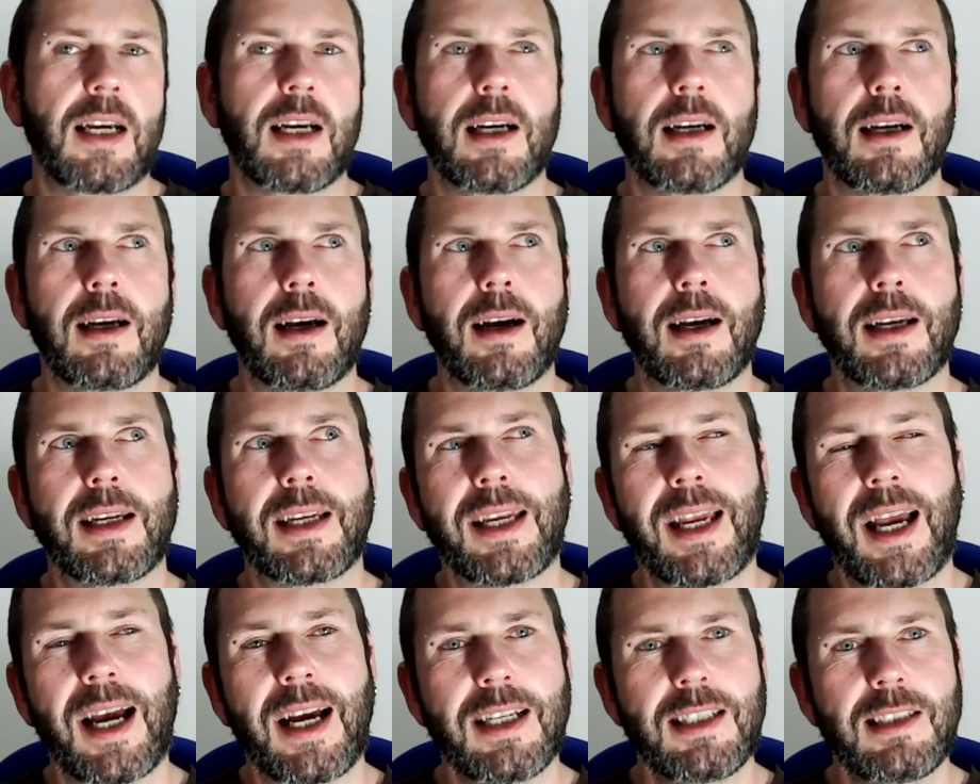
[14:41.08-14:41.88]
I
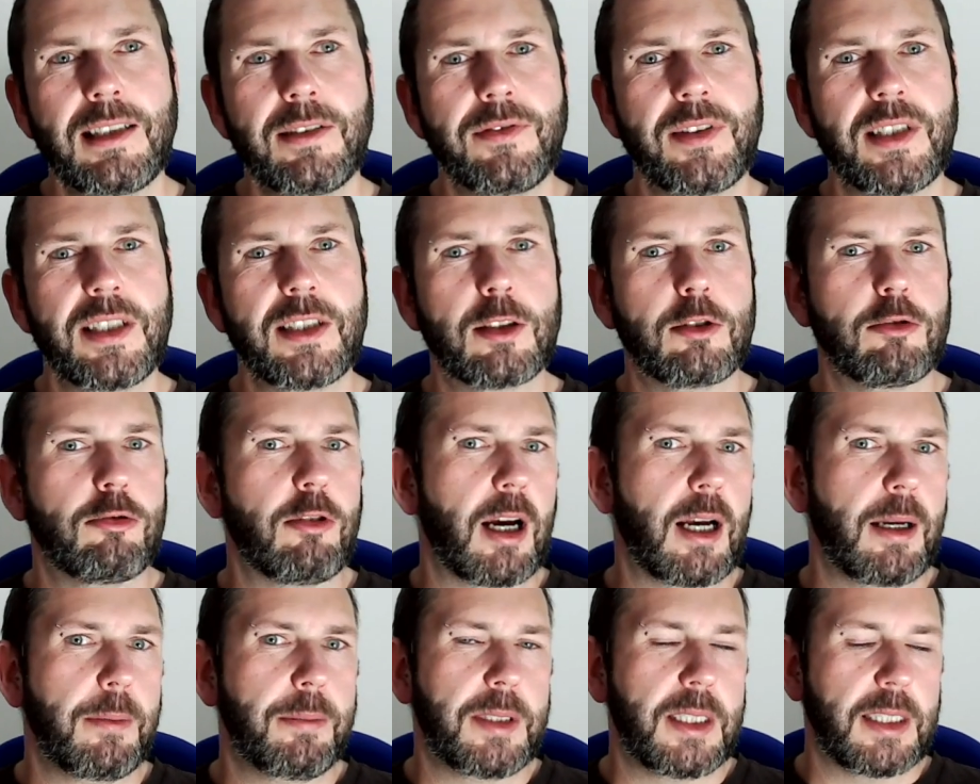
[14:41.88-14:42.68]
kind of
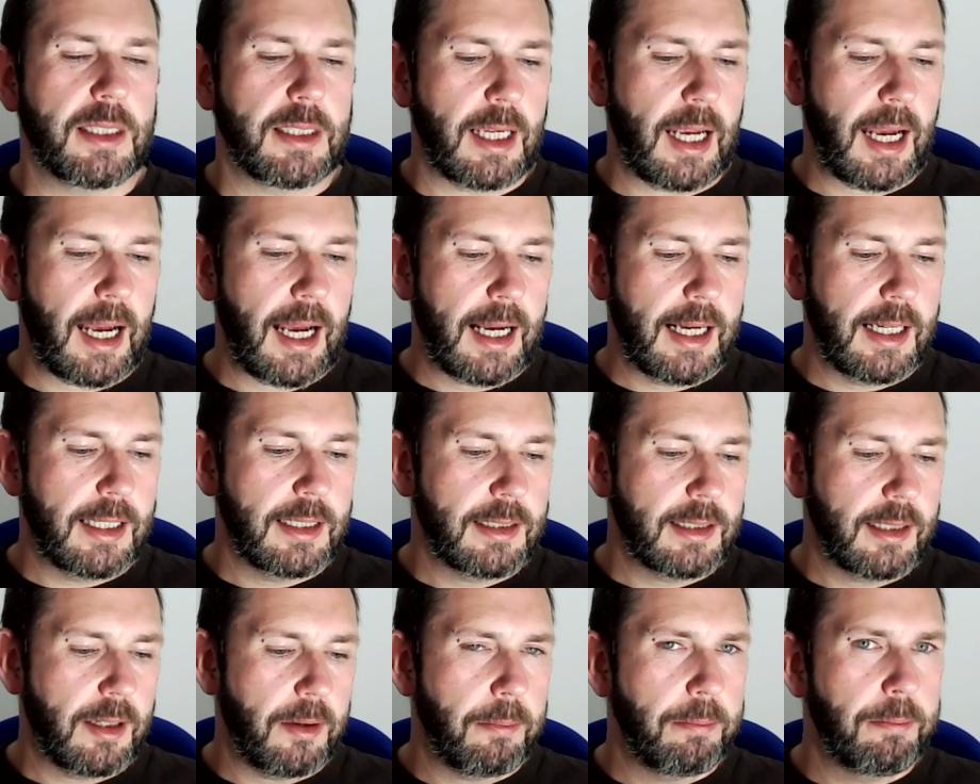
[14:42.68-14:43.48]
described it
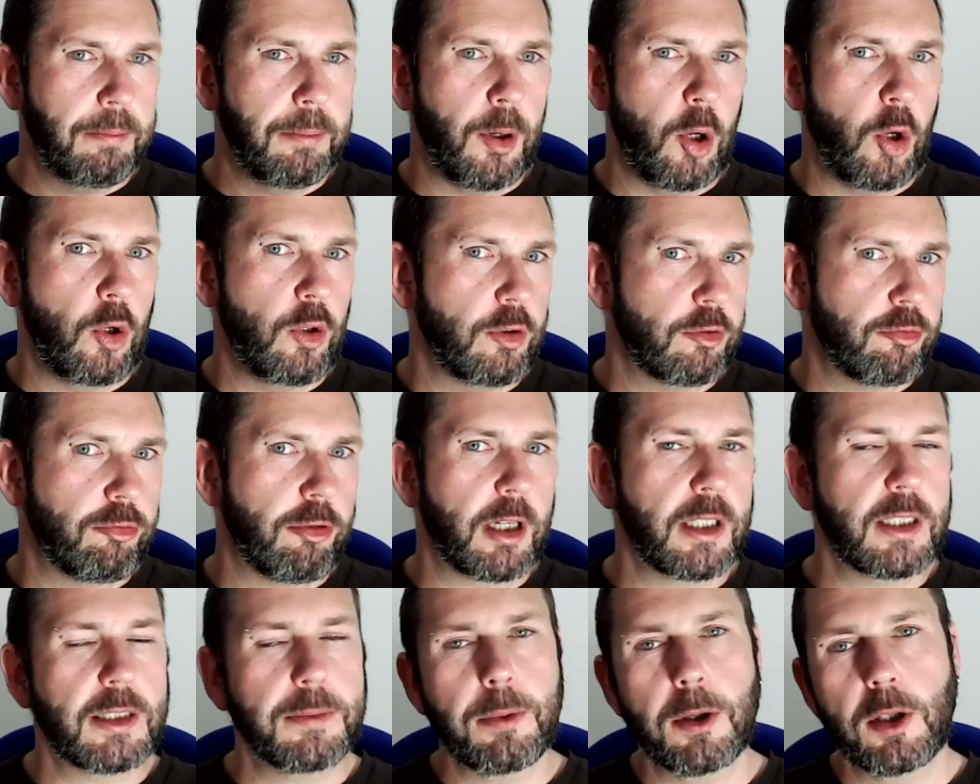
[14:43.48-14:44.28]
as burnt
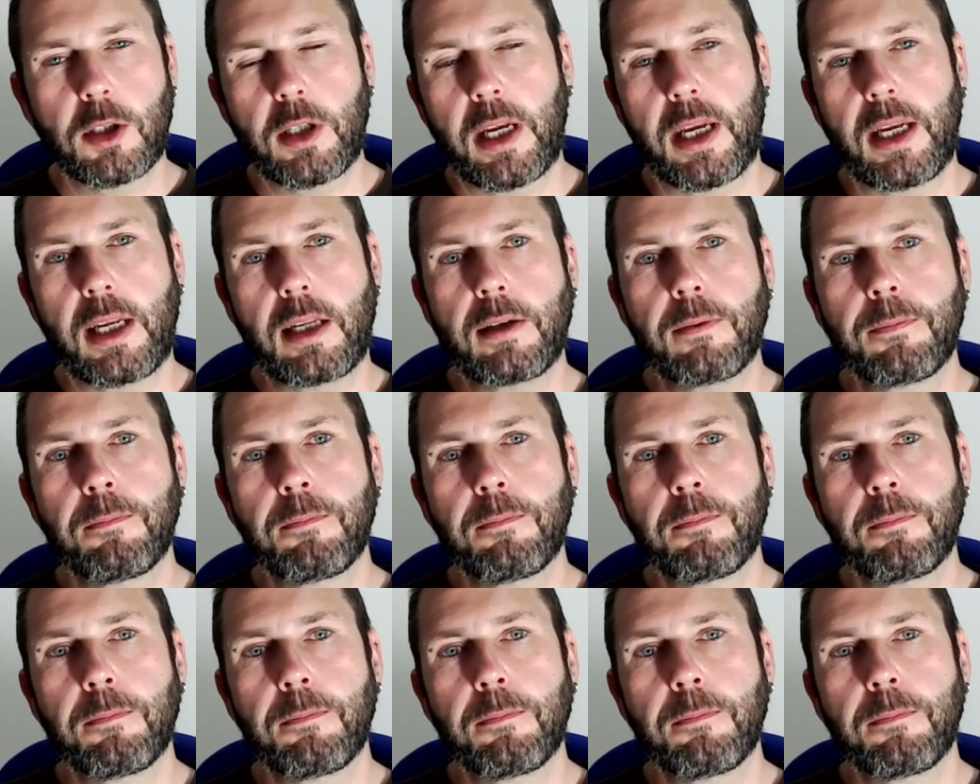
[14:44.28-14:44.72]
rice pudding.